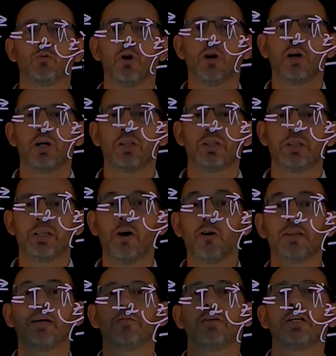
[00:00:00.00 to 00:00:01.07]
was the
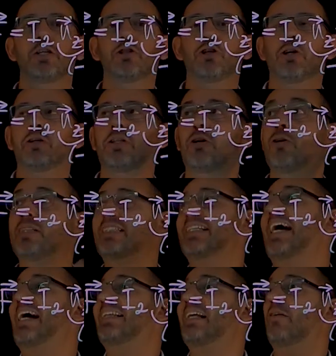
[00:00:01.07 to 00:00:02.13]
old definition, the old
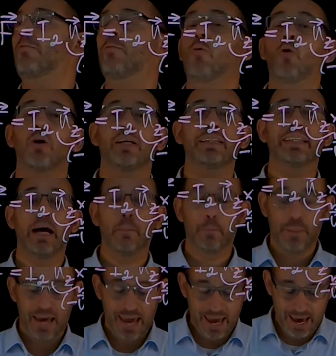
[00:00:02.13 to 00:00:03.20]
standard for the
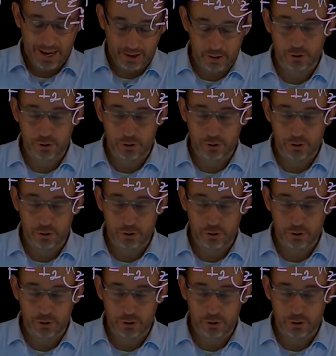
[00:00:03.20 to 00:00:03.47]
ampere.